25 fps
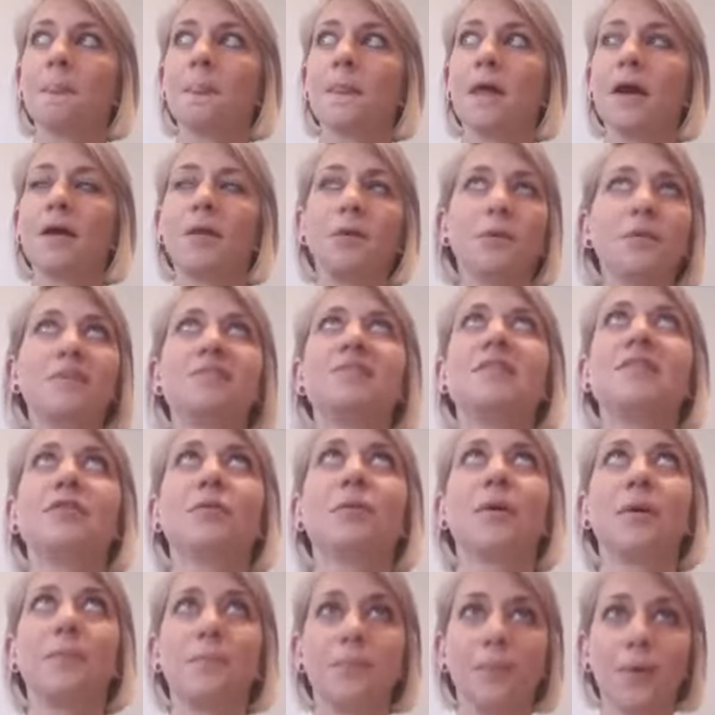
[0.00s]
I don't want to say the
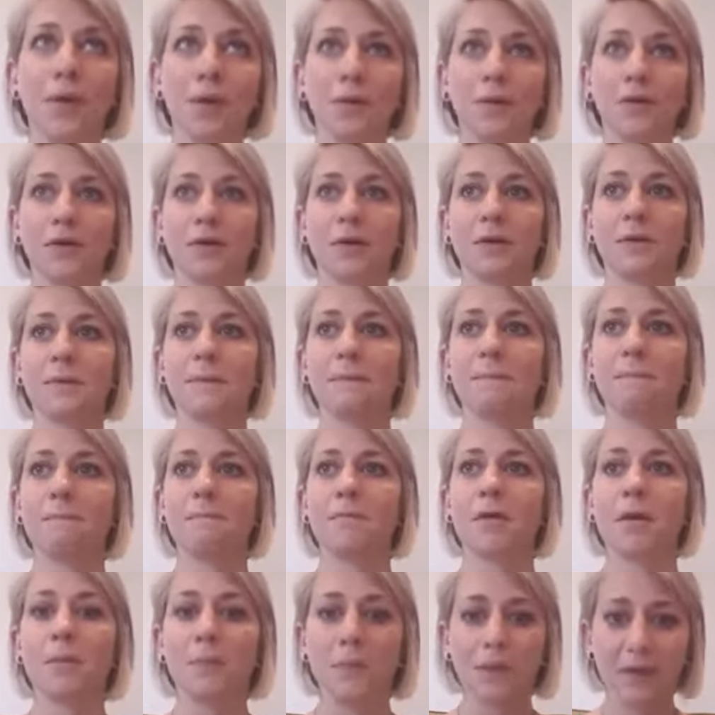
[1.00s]
word broken,
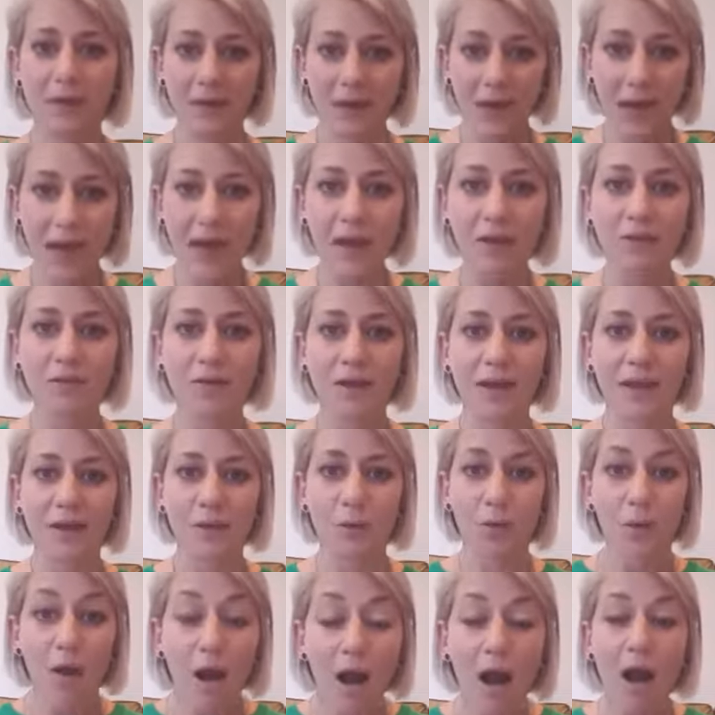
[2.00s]
but carry
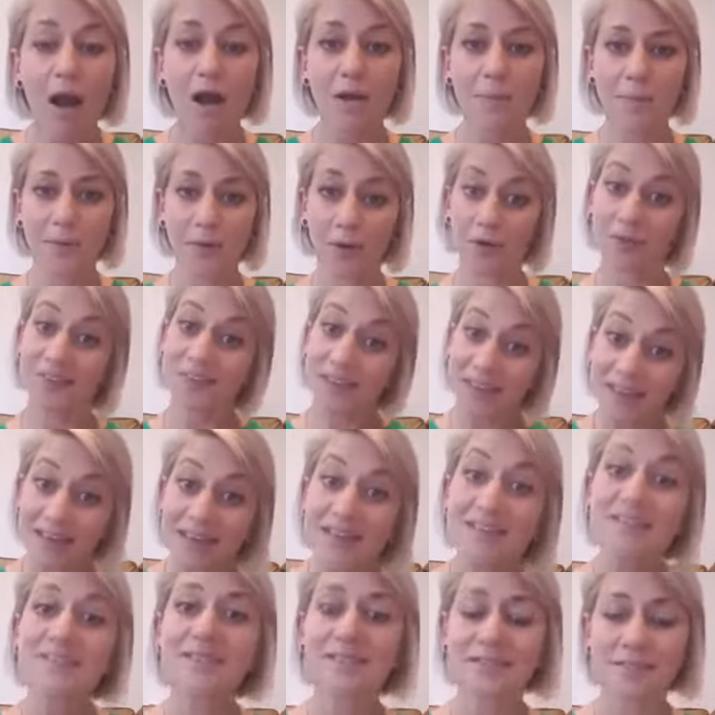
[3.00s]
or harbour on the
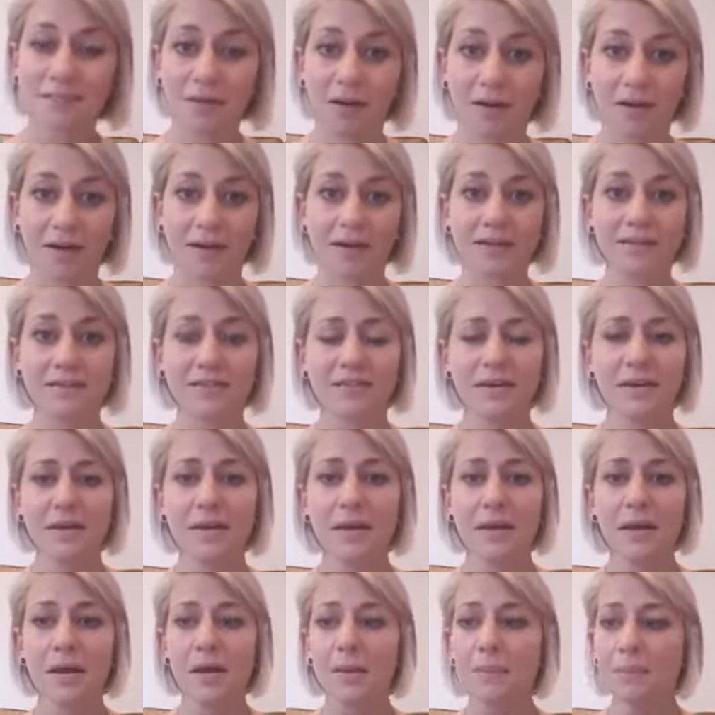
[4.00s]
inside
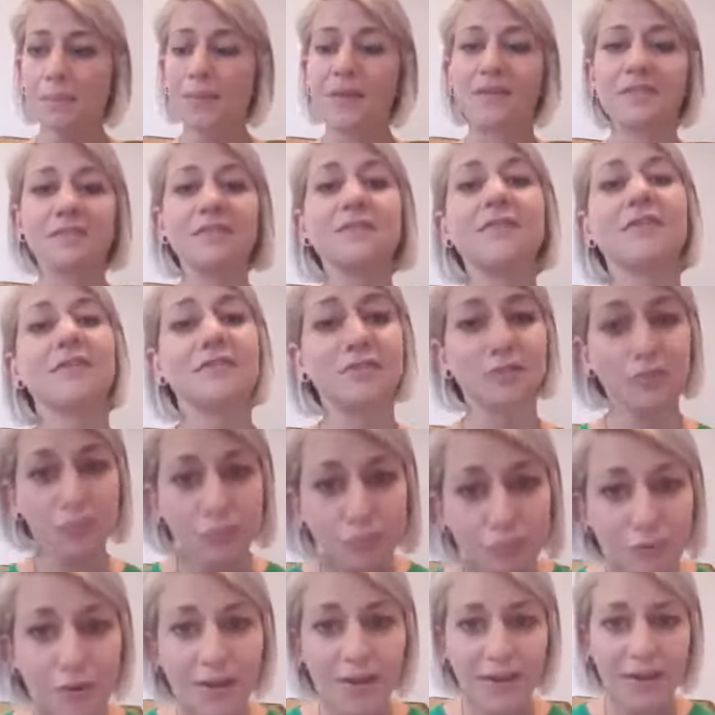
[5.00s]
bits of us that
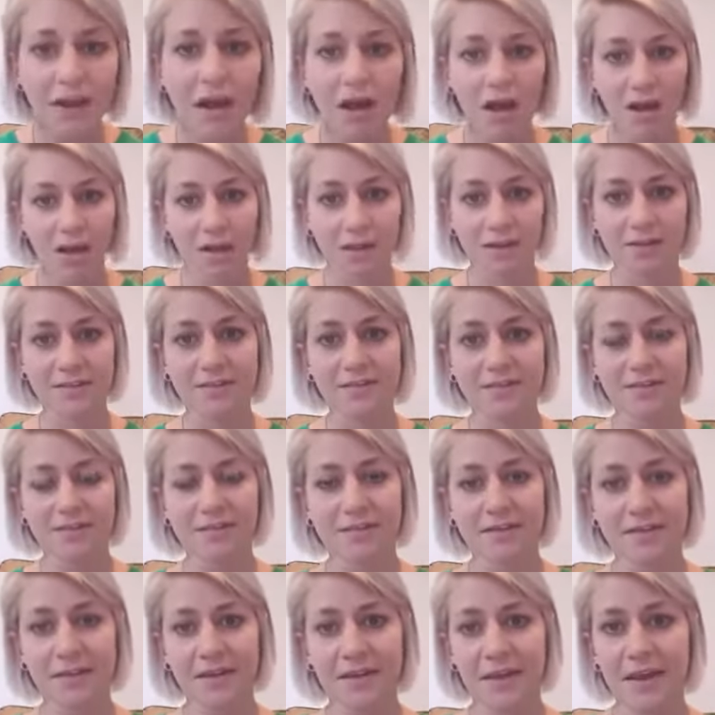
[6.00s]
really hurt,
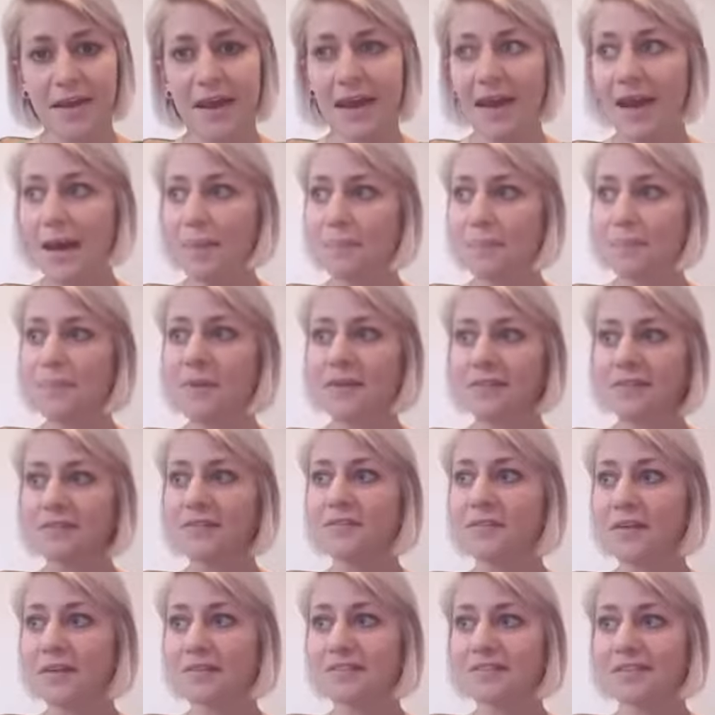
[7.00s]
and bits
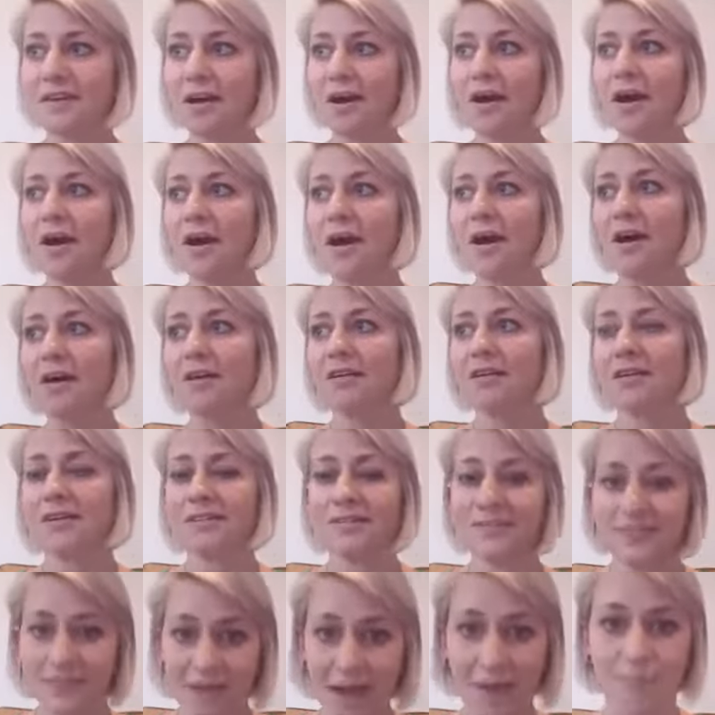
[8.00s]
of us that are
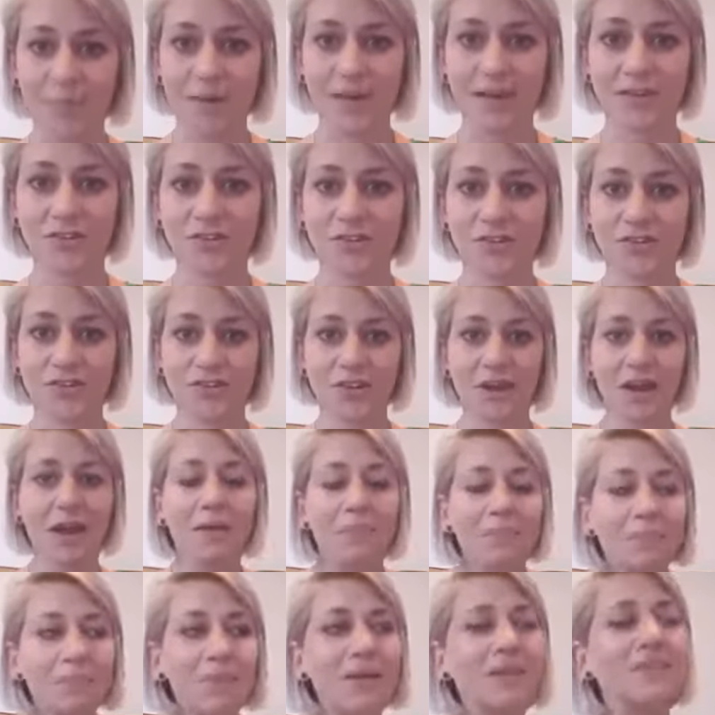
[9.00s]
damaged,
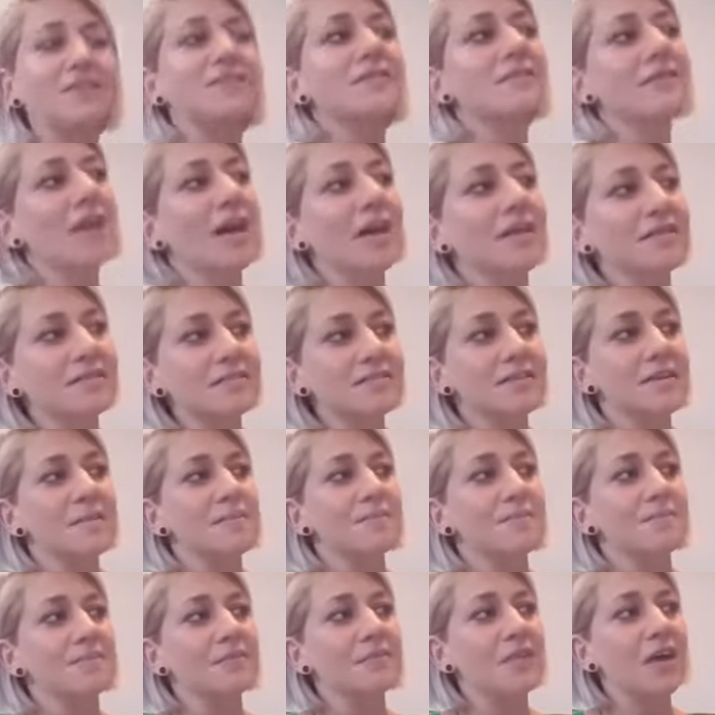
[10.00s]
and bits of us
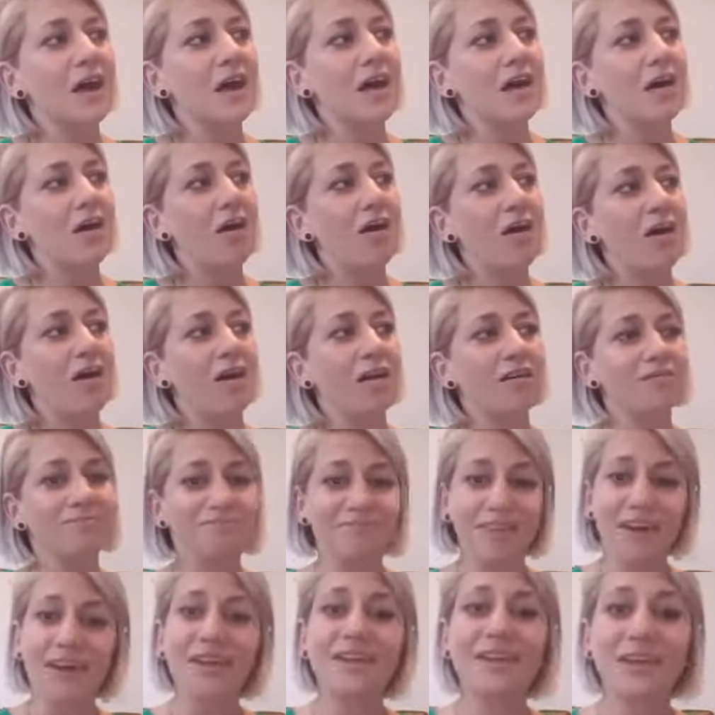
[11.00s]
that are
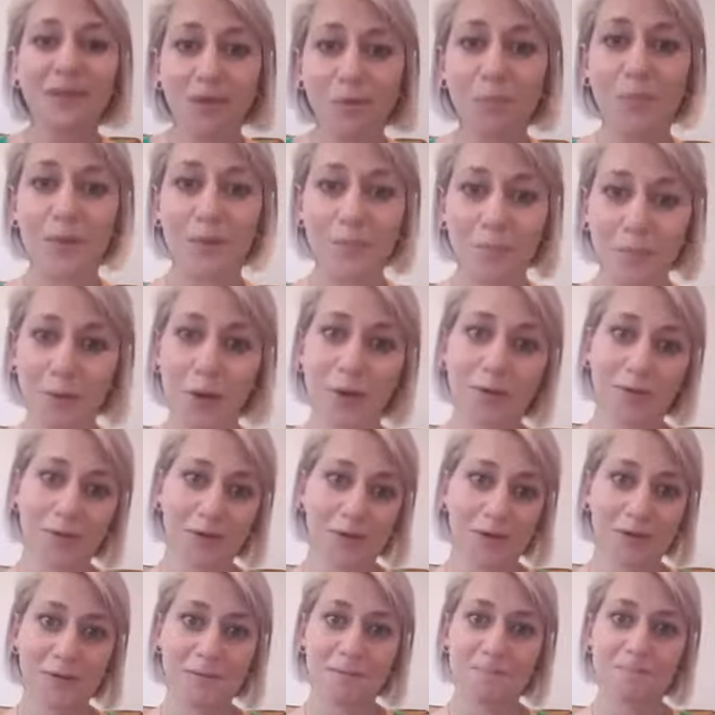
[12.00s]
a little bit
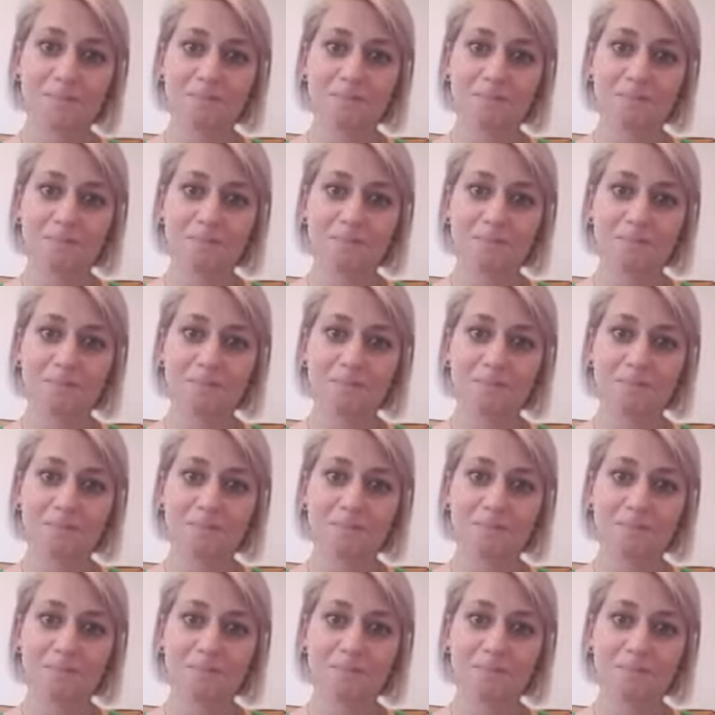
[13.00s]
broken.